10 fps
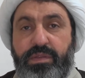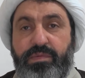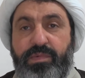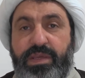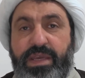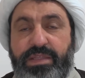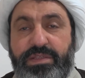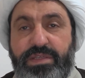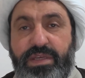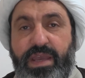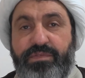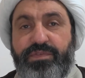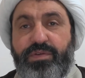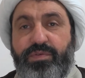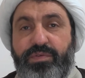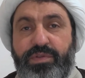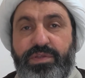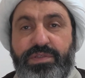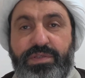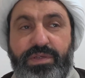we can say after all
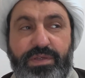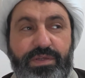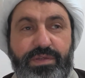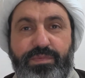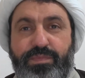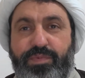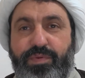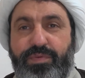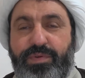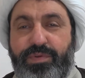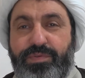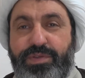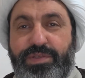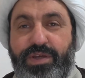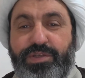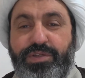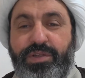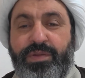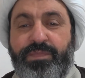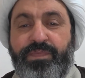this uh,
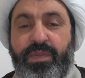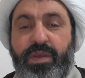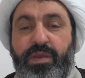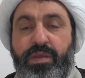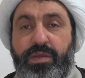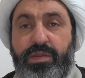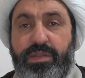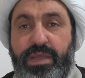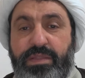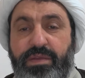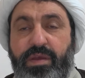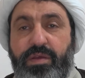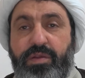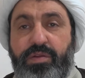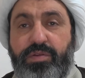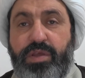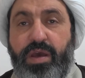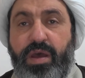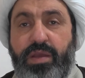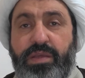discussion that
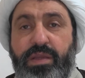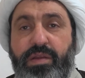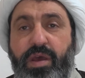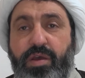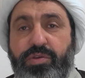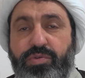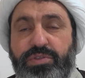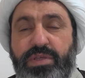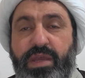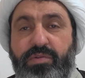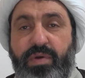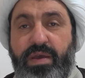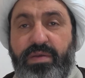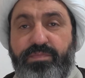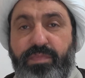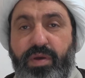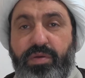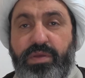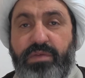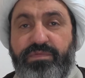the ayah la yus'alu amma
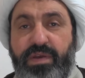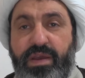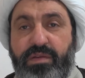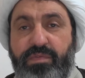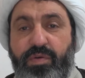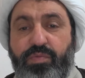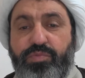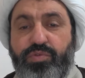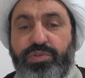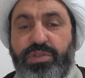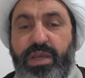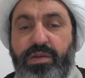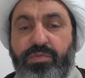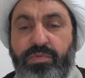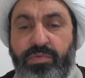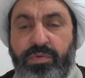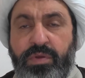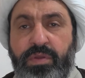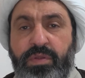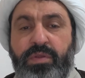yaf'al wa hum
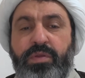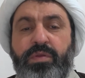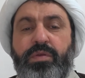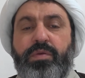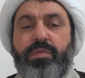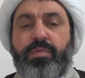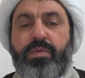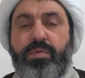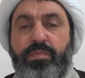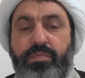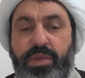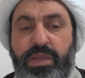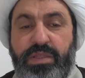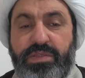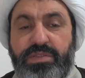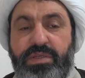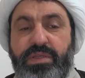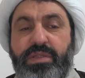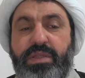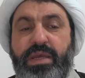yus'alun means
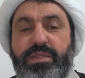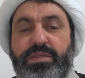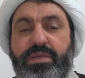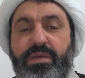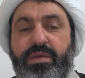that